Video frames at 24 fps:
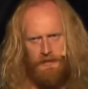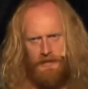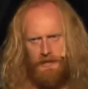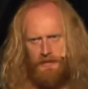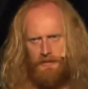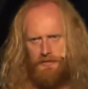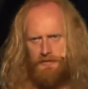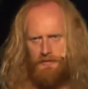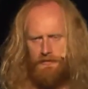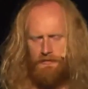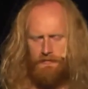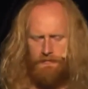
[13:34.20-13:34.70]

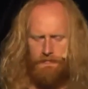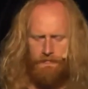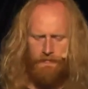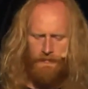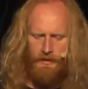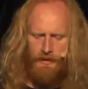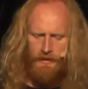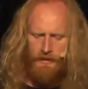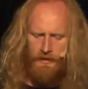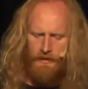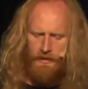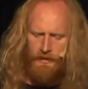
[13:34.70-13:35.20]
production.
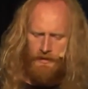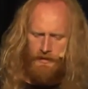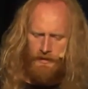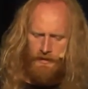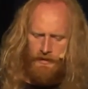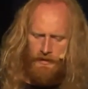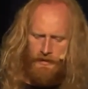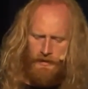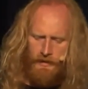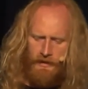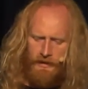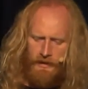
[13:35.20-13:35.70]

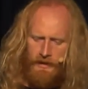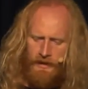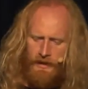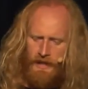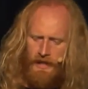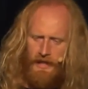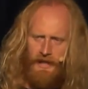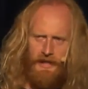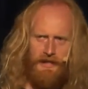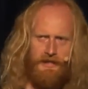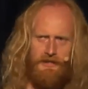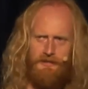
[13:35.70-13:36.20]

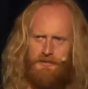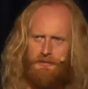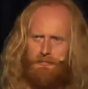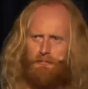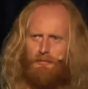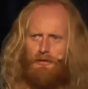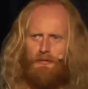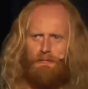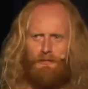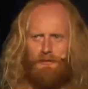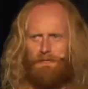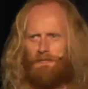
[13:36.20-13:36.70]
And it's a
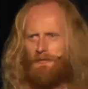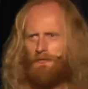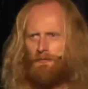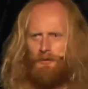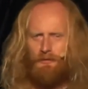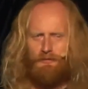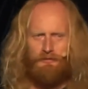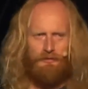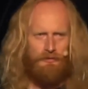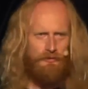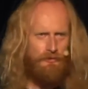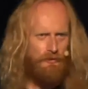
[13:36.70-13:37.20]
problem of
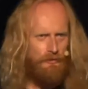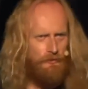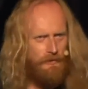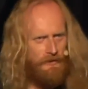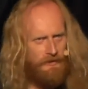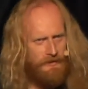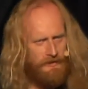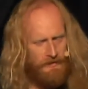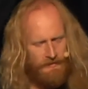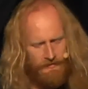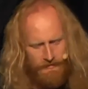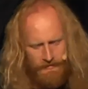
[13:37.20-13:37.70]
what to do
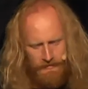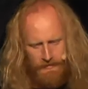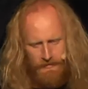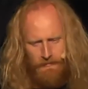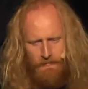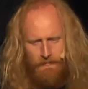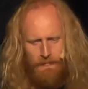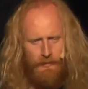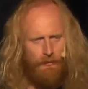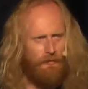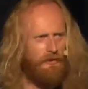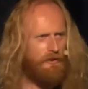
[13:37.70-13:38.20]
with it,
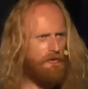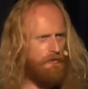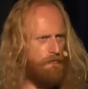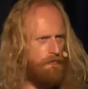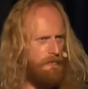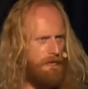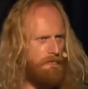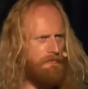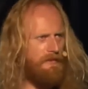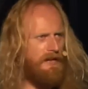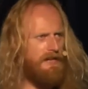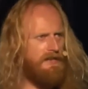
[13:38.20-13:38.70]
but we could
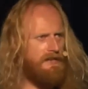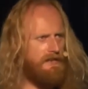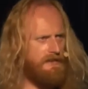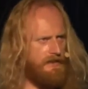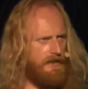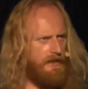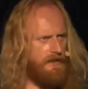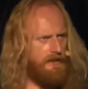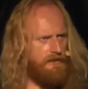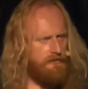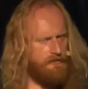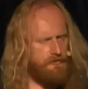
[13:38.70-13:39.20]
be making
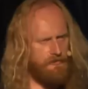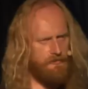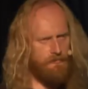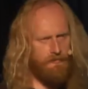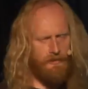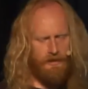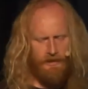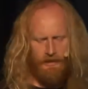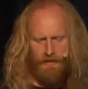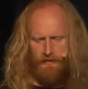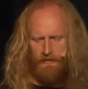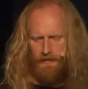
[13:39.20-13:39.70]
that into
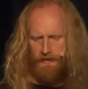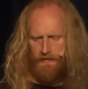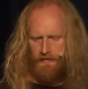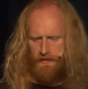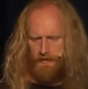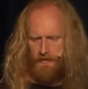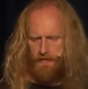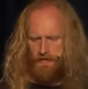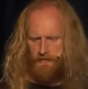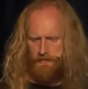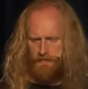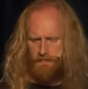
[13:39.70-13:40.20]

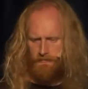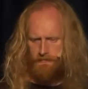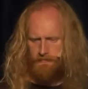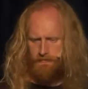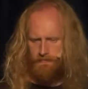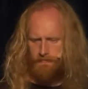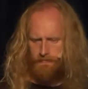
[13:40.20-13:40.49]
bioethanol.